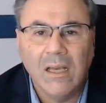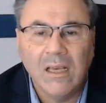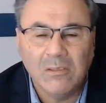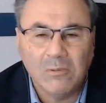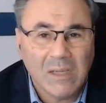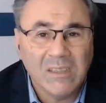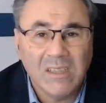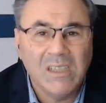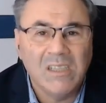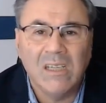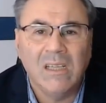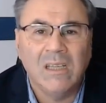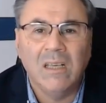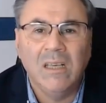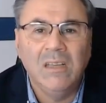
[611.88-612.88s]

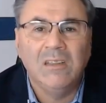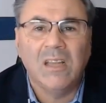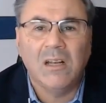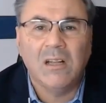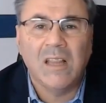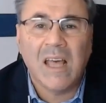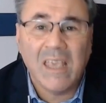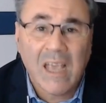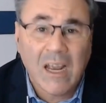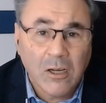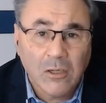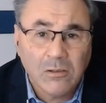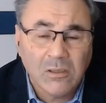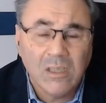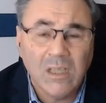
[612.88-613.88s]
strategic
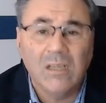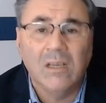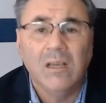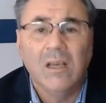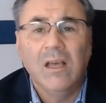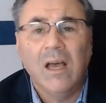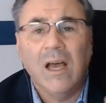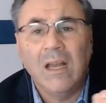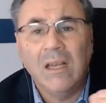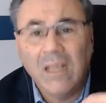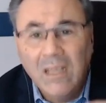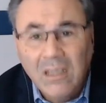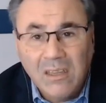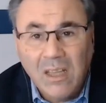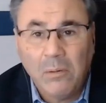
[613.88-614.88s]
interdiagnostic and
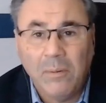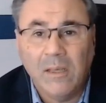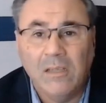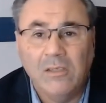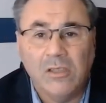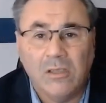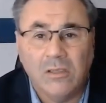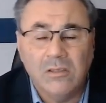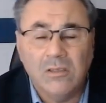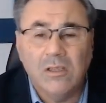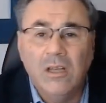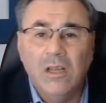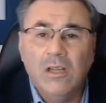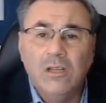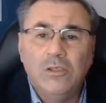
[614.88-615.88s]
interventions
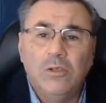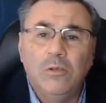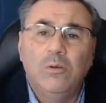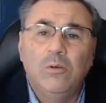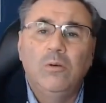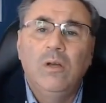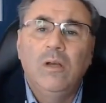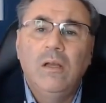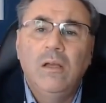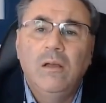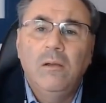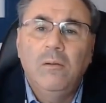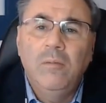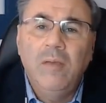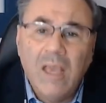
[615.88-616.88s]
to
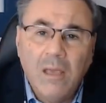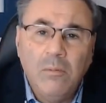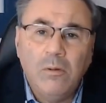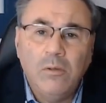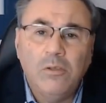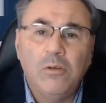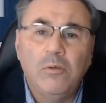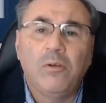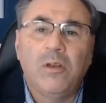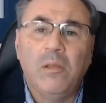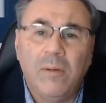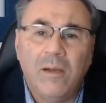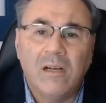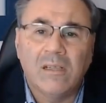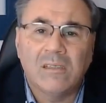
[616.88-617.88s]
be able to
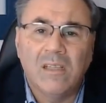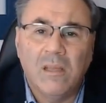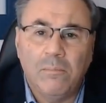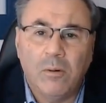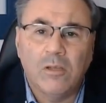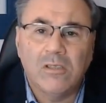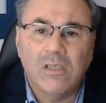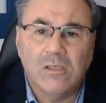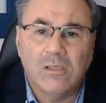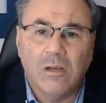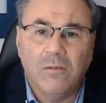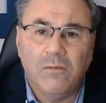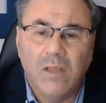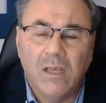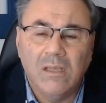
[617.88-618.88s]
reverse the process
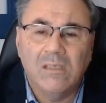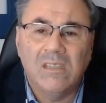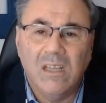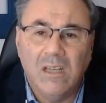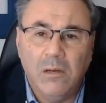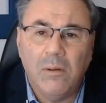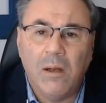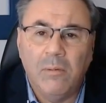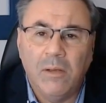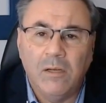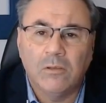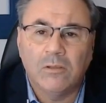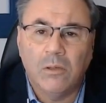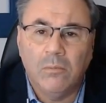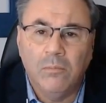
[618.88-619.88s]
of the cerebral
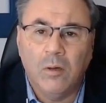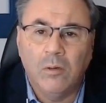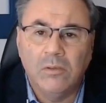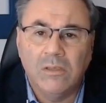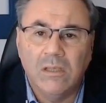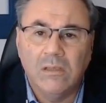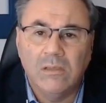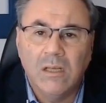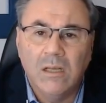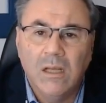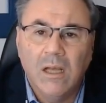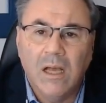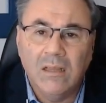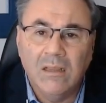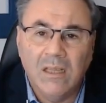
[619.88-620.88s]
venous thrombosis,
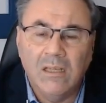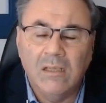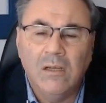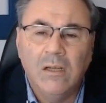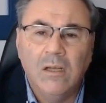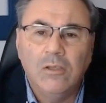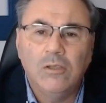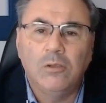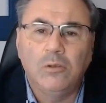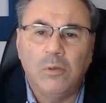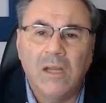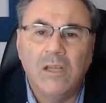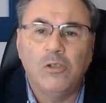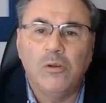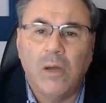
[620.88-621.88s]
and then to
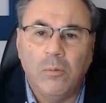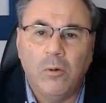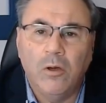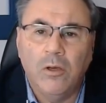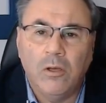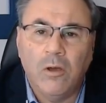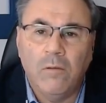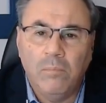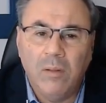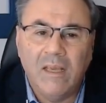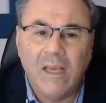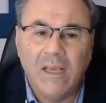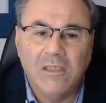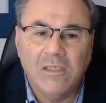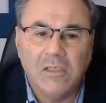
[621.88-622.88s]
try to avoid
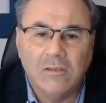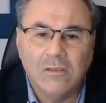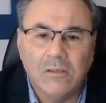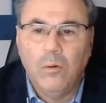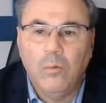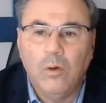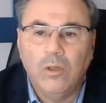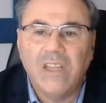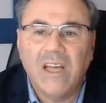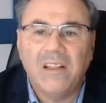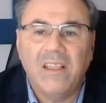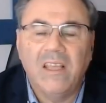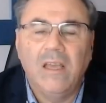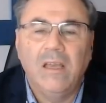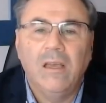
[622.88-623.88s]
complications. What are
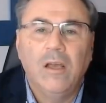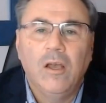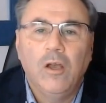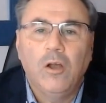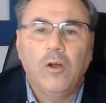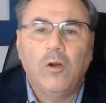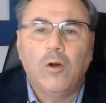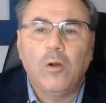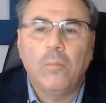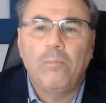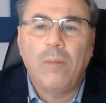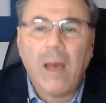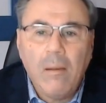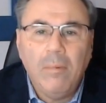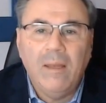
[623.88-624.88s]
the core
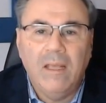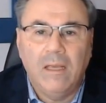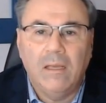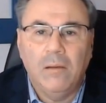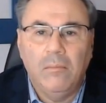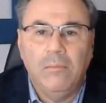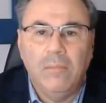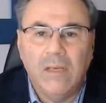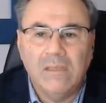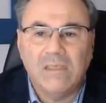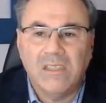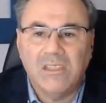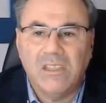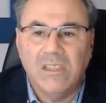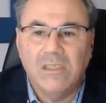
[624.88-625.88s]
public
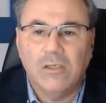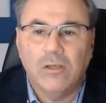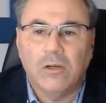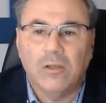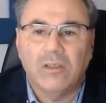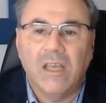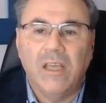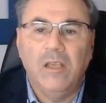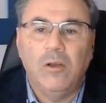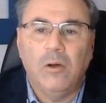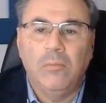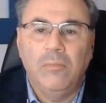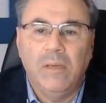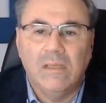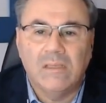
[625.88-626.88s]
messages or
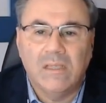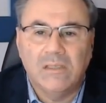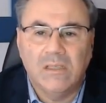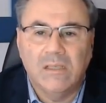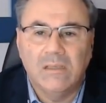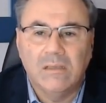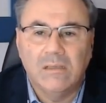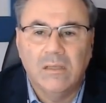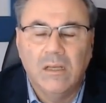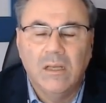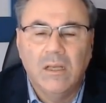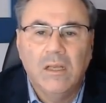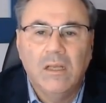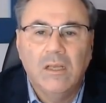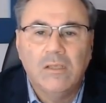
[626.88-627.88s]
take-home messages?
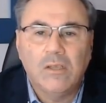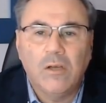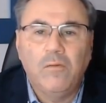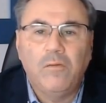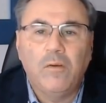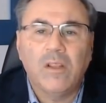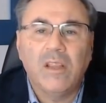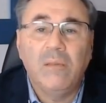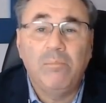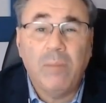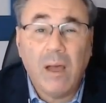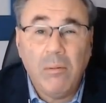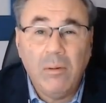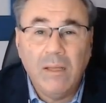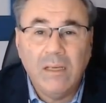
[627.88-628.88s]
So for the
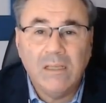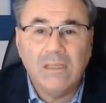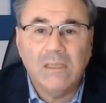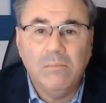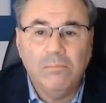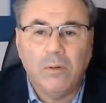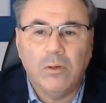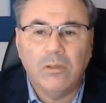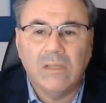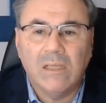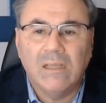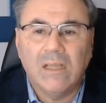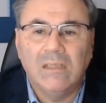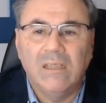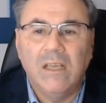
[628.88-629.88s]
public, it's important
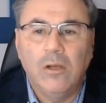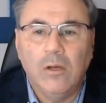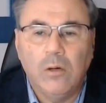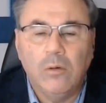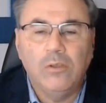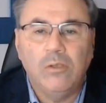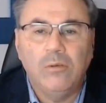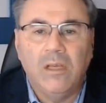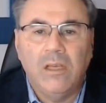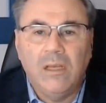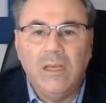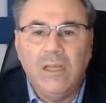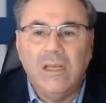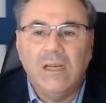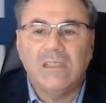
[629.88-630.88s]
that they go to the
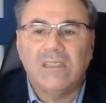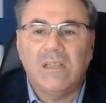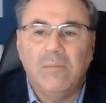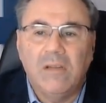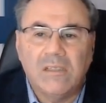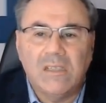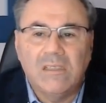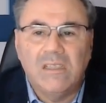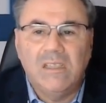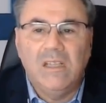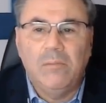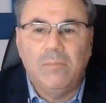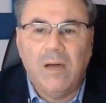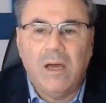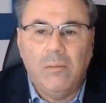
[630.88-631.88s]
nearest emergency
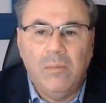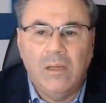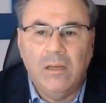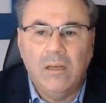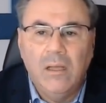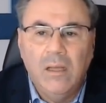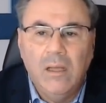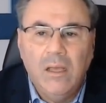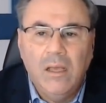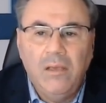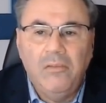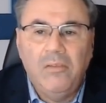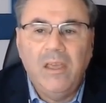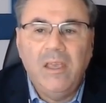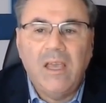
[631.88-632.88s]
department
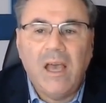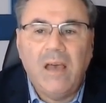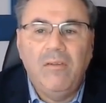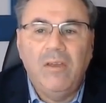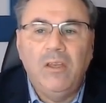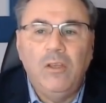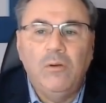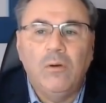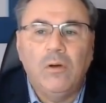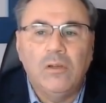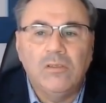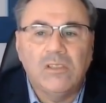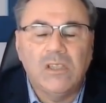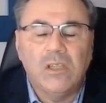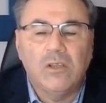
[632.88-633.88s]
if they have a new
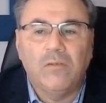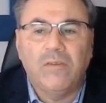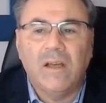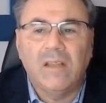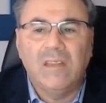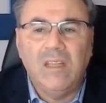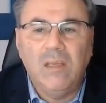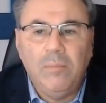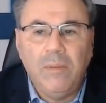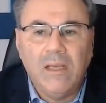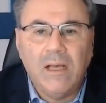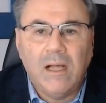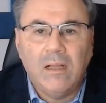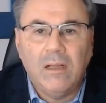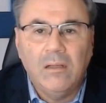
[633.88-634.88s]
onset of
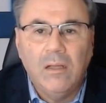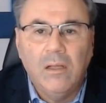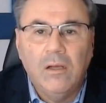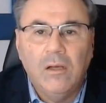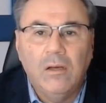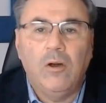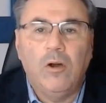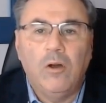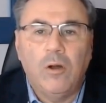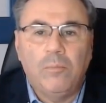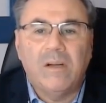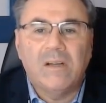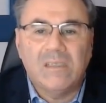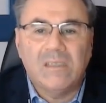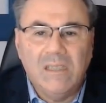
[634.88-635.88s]
atypical or
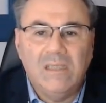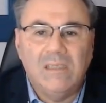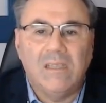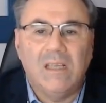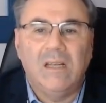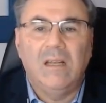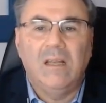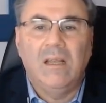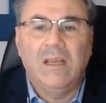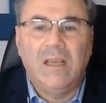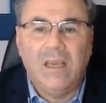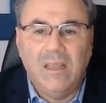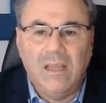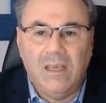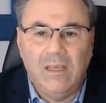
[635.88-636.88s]
persistent
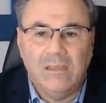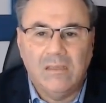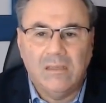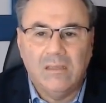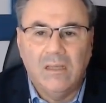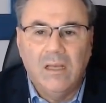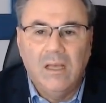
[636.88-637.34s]
headaches,